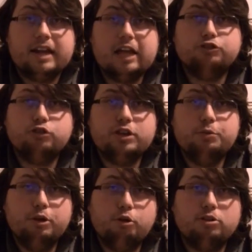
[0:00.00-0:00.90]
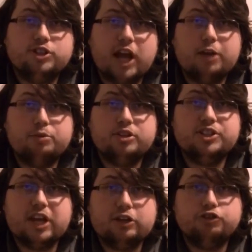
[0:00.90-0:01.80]
Naturally, we grow in size with the
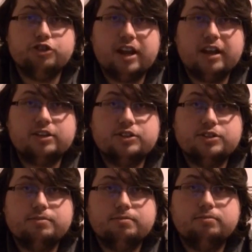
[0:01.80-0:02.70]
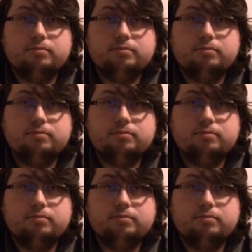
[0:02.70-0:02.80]
SizeGenetics.